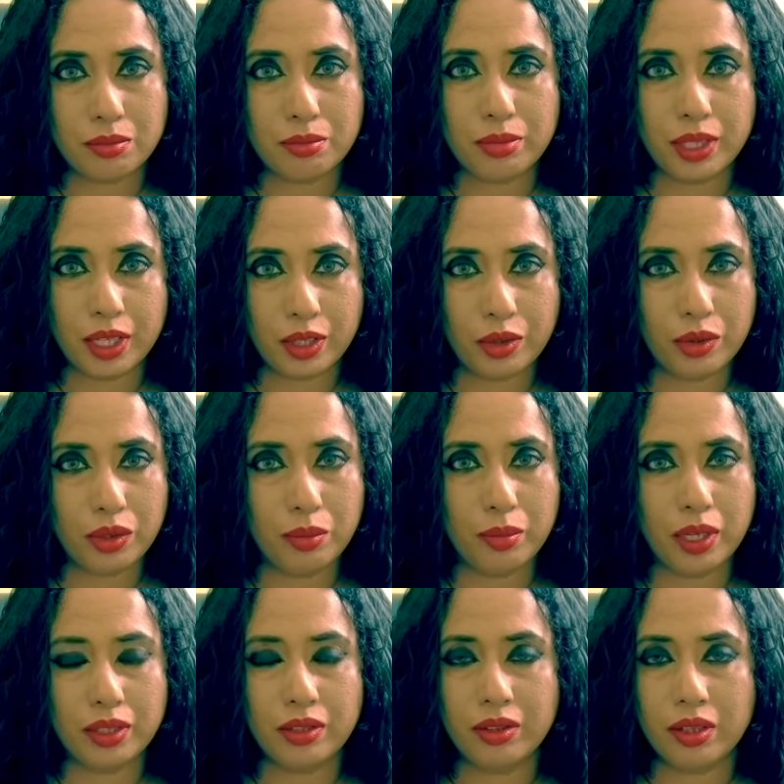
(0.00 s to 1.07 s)
be a good
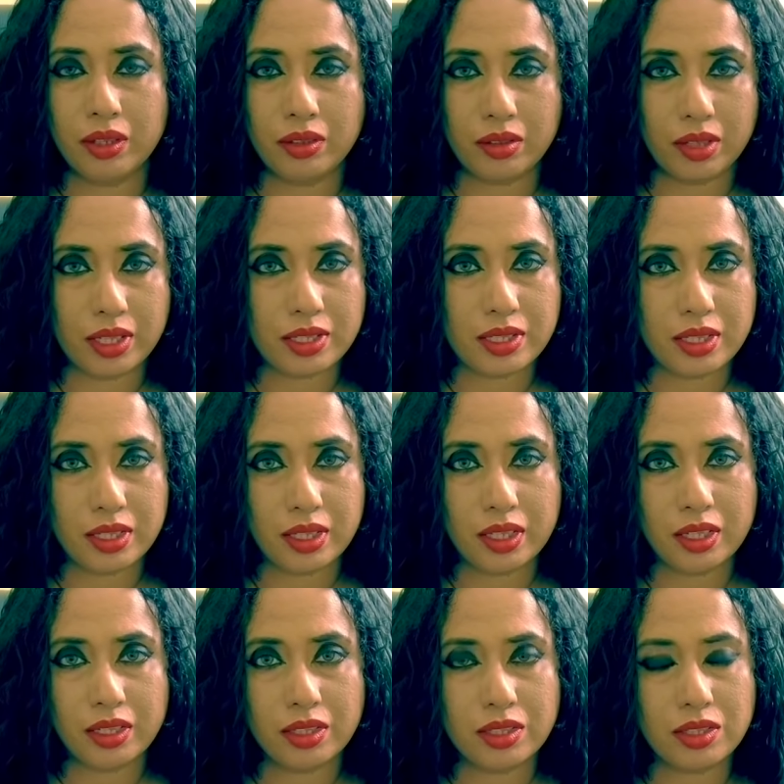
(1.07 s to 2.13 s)
mother and raise their
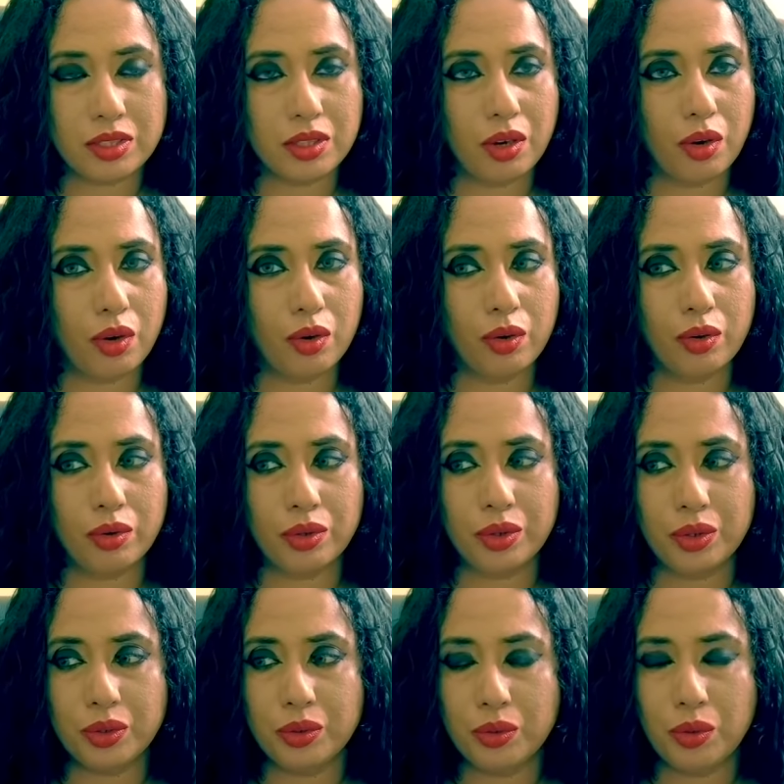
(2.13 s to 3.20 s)
kids, or
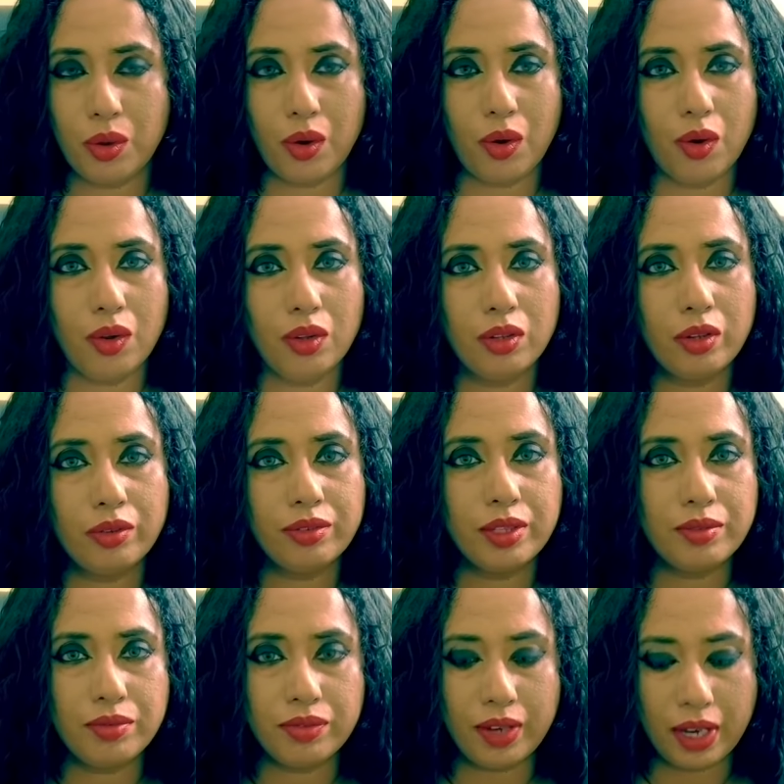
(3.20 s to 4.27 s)
do all of
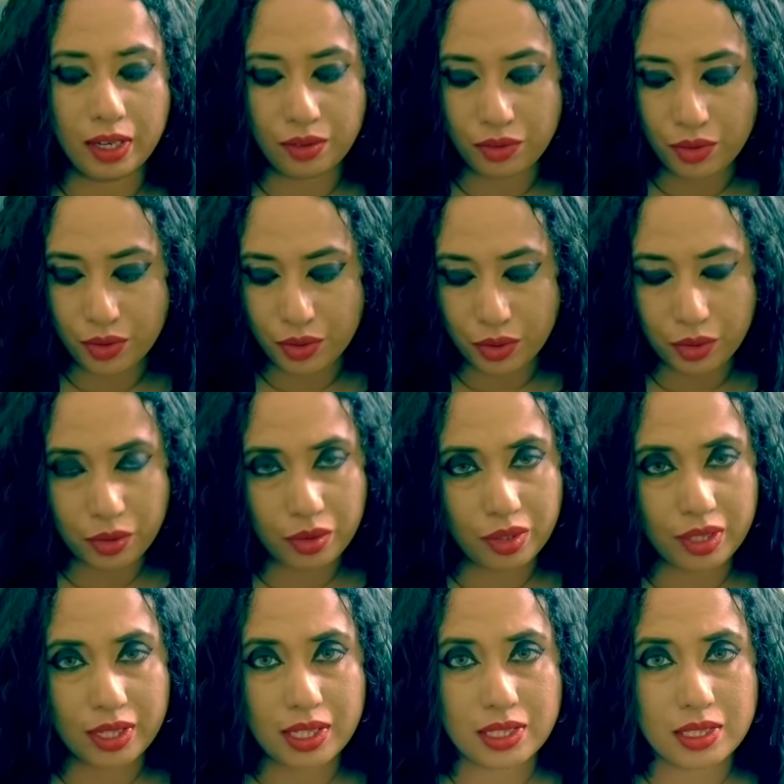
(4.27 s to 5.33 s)
them fight for a good
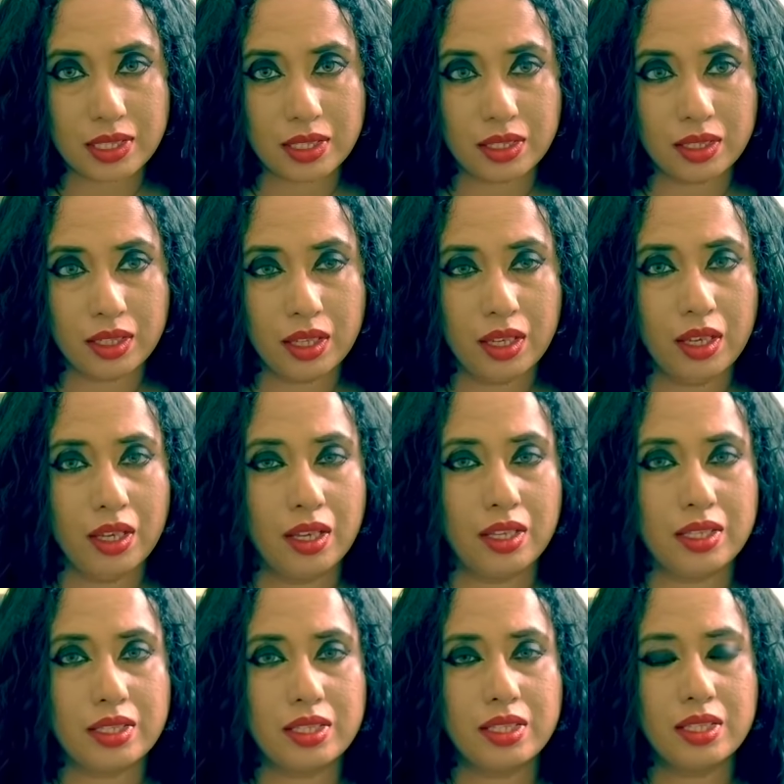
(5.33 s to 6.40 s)
reason?
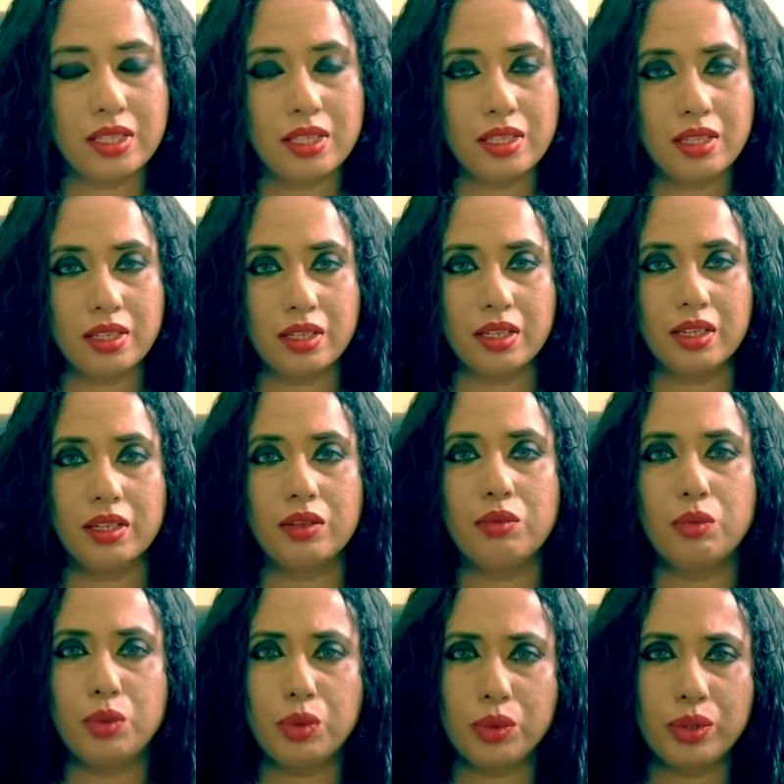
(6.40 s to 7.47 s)
See,
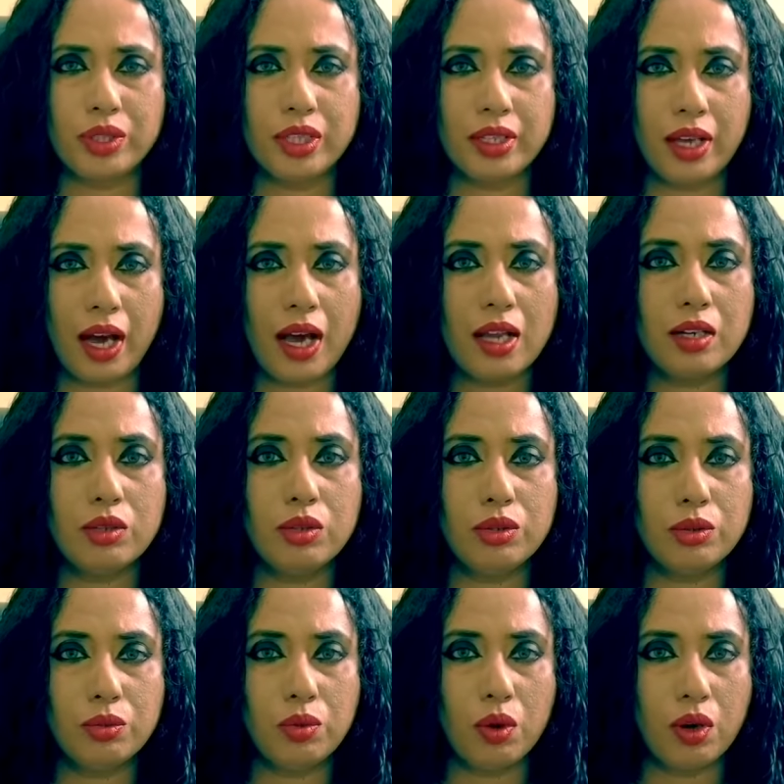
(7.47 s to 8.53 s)
do you think I'll go
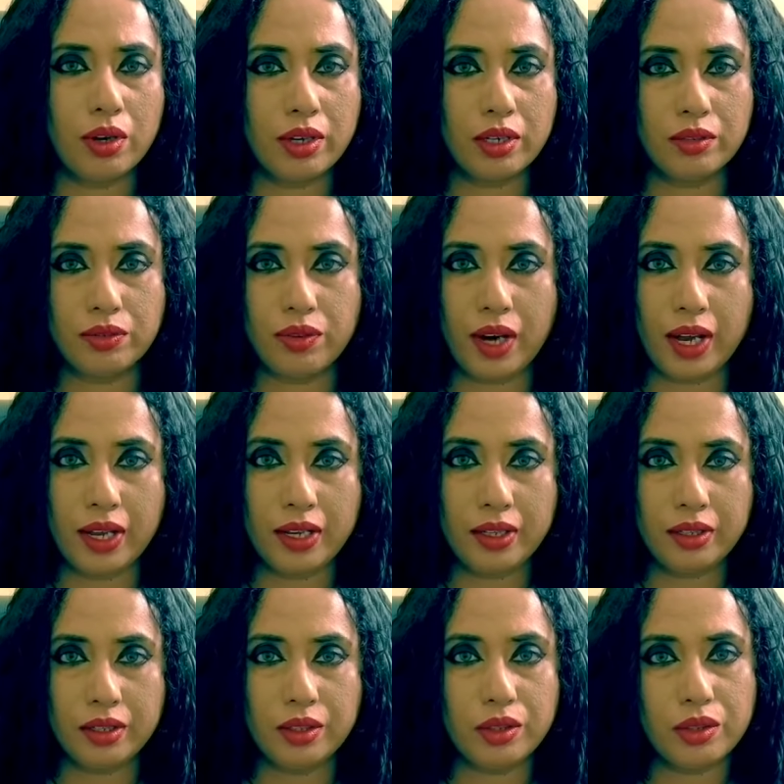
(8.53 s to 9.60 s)
to war and
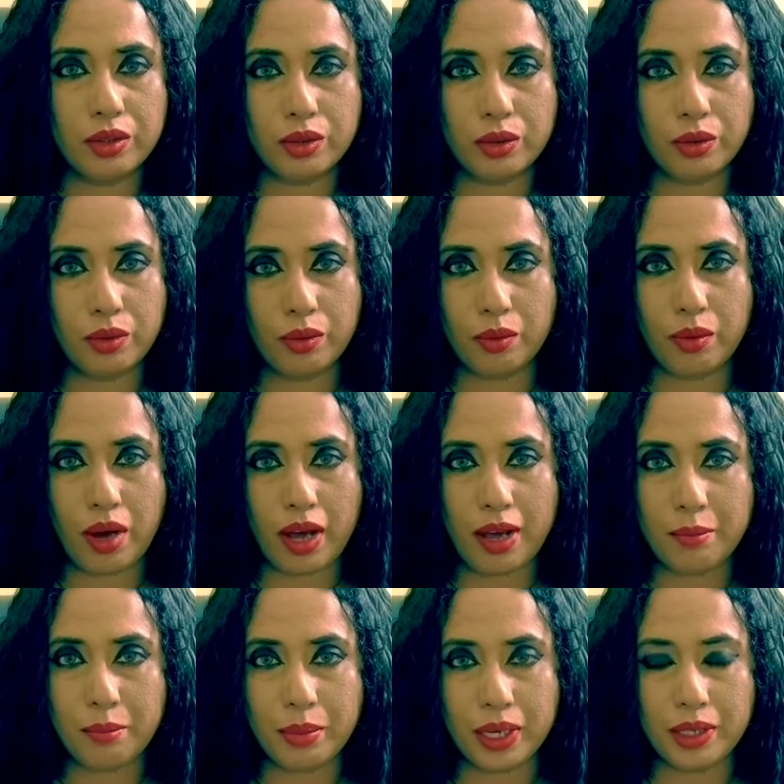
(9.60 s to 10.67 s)
fight? No,
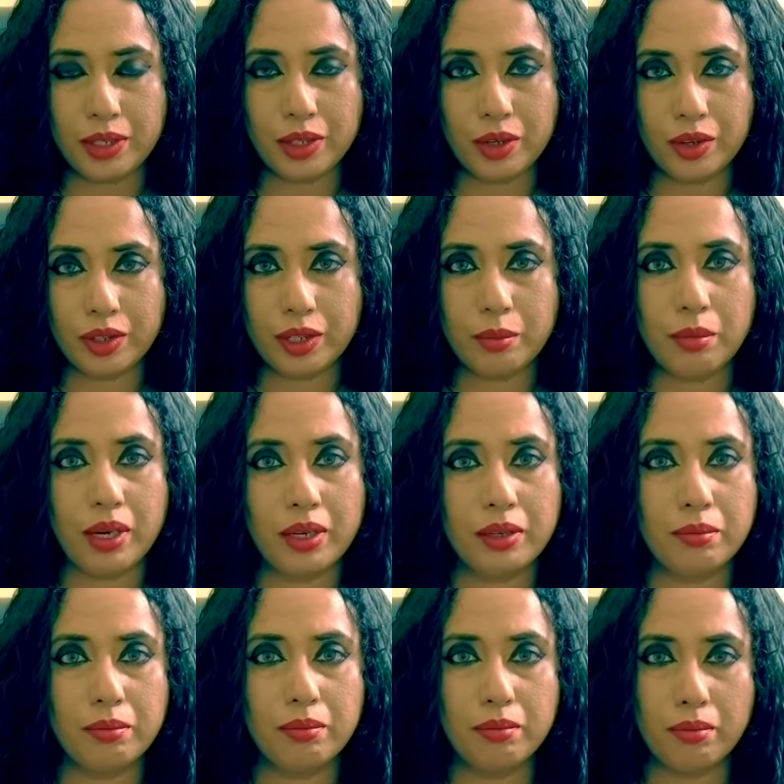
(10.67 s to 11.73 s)
I'm patriotic,
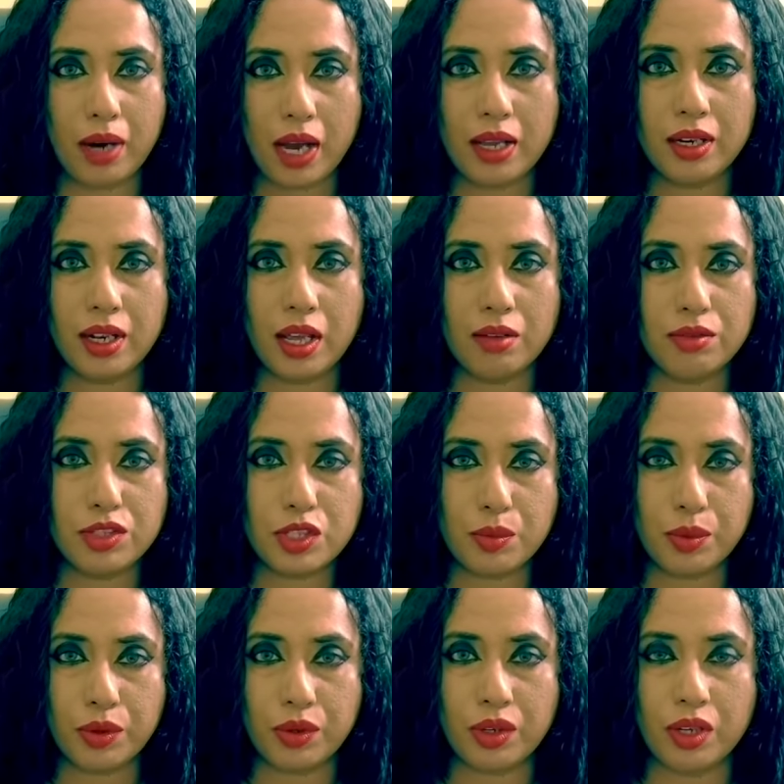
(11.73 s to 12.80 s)
but my love is
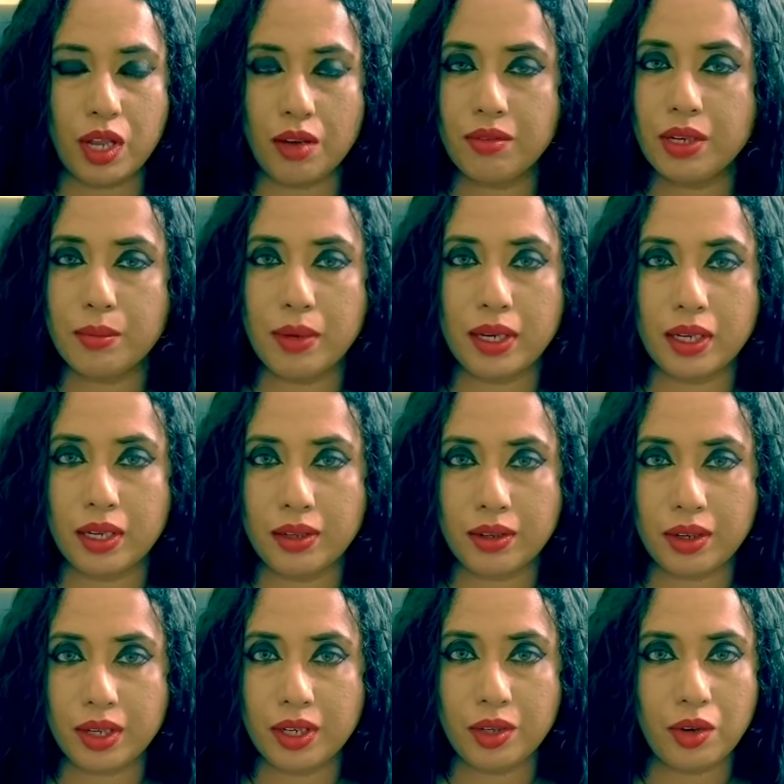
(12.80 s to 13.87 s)
about loving my
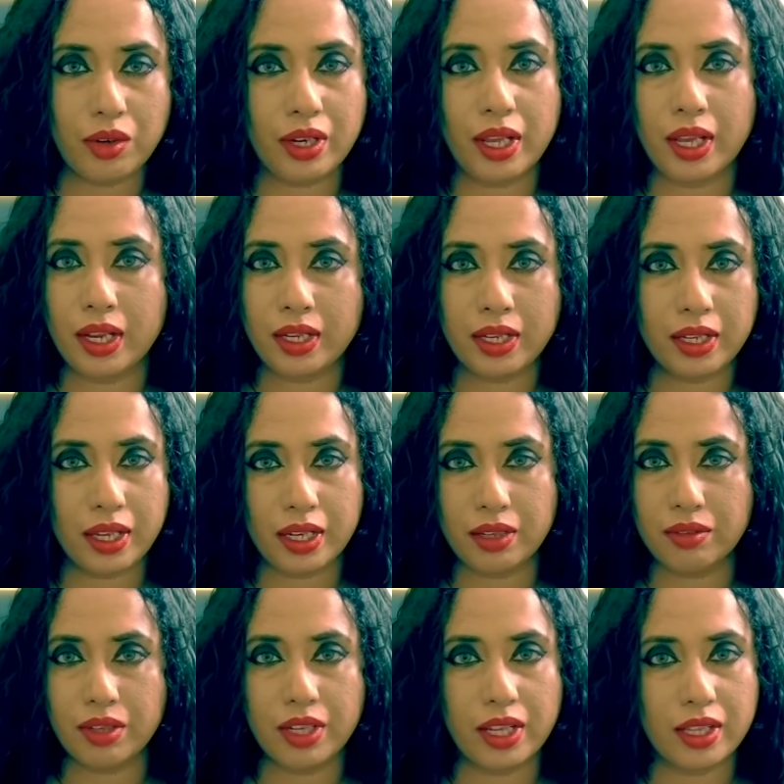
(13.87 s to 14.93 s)
country, not hating
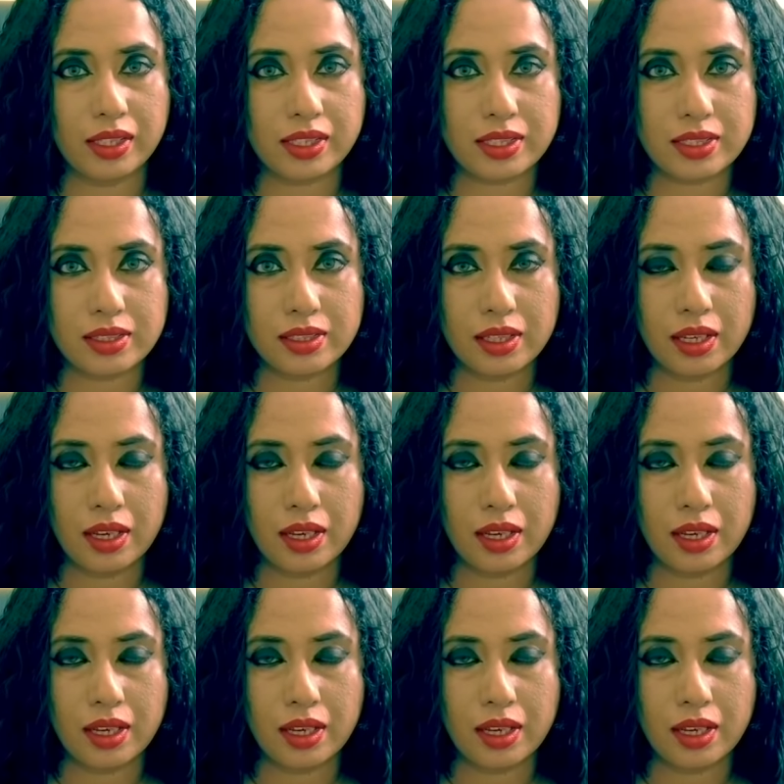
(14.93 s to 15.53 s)
anyone else.